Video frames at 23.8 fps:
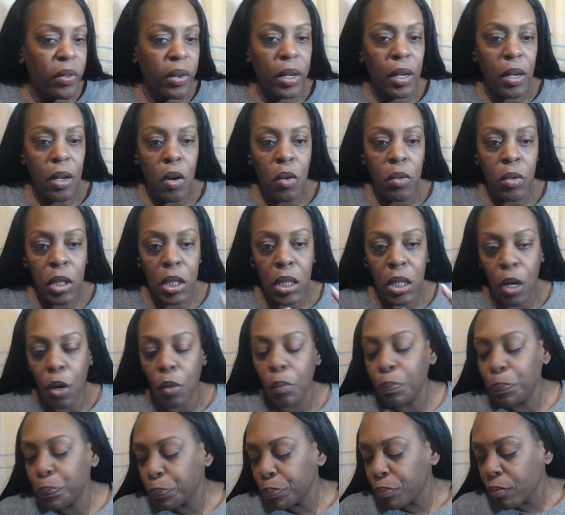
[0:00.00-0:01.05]
So
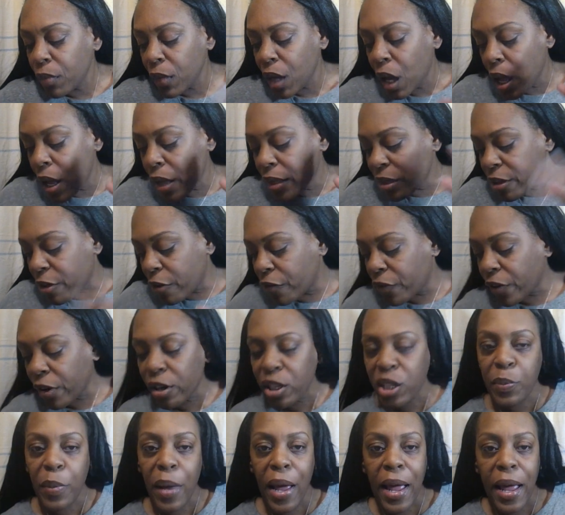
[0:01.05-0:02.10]
the first
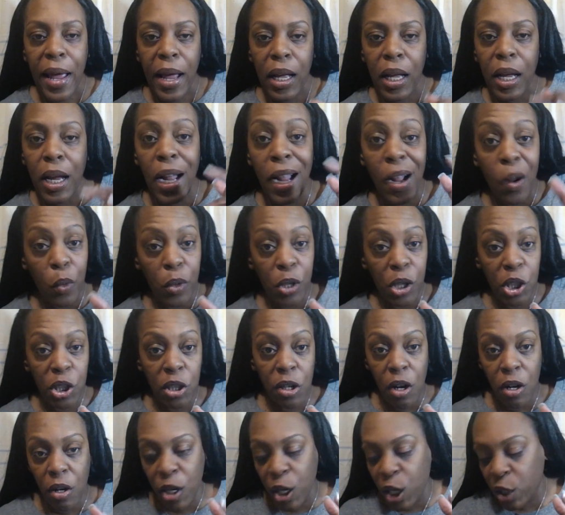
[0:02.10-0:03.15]
bag I want to show you is from
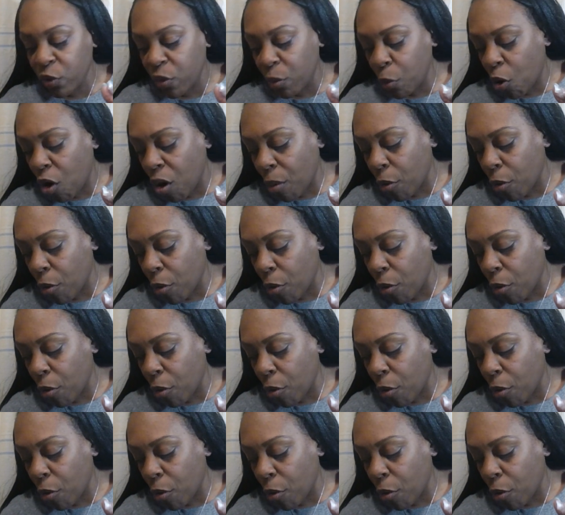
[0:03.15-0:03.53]
Walmart.